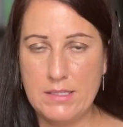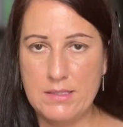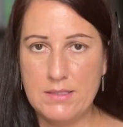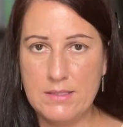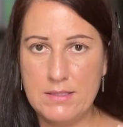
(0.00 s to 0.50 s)

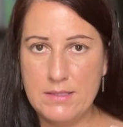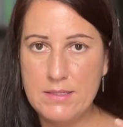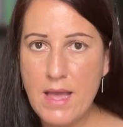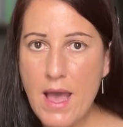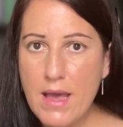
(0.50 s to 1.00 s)

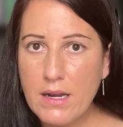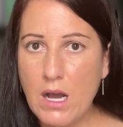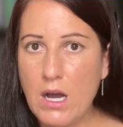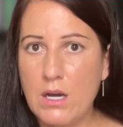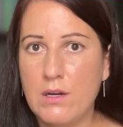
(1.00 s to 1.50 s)
instead
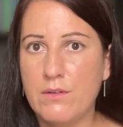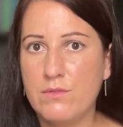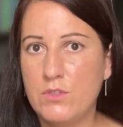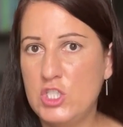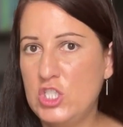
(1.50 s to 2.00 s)
of
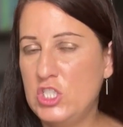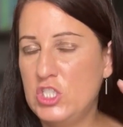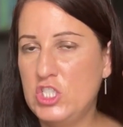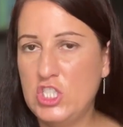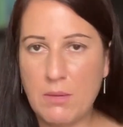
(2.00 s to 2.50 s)

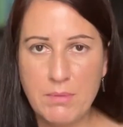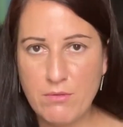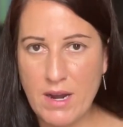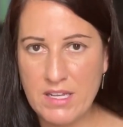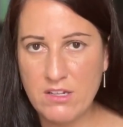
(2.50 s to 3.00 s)
jumping
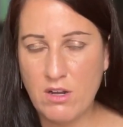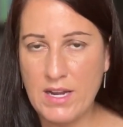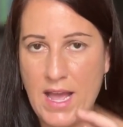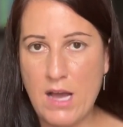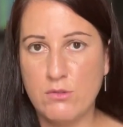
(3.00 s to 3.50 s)
right in on
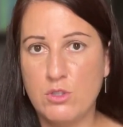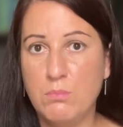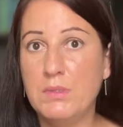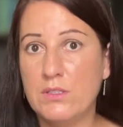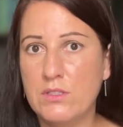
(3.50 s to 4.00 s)
how to
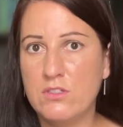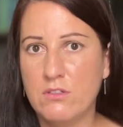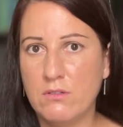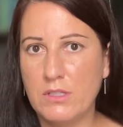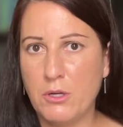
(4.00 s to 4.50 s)
build this
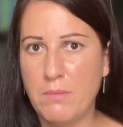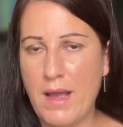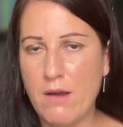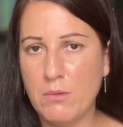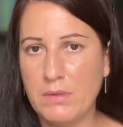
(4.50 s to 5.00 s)
nuclear
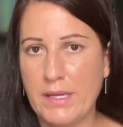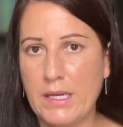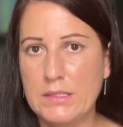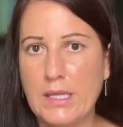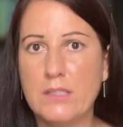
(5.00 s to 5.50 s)
power
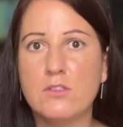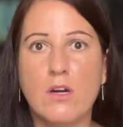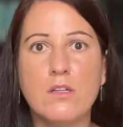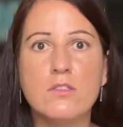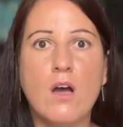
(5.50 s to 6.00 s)
plant, they
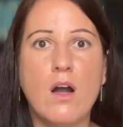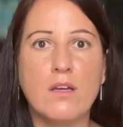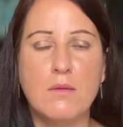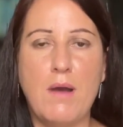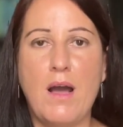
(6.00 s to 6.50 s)
started talking
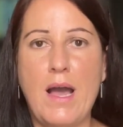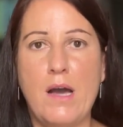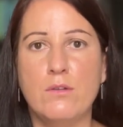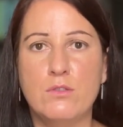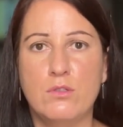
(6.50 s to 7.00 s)
about
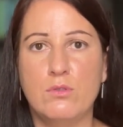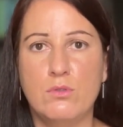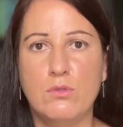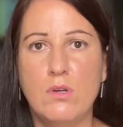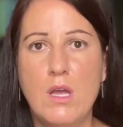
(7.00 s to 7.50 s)
how
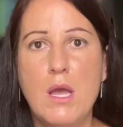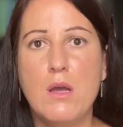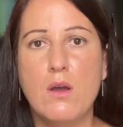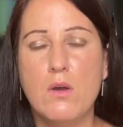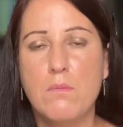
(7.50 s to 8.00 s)
to
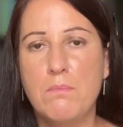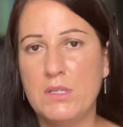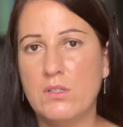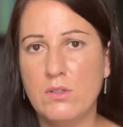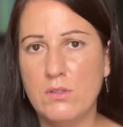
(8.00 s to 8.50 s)

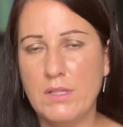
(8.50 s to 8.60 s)
build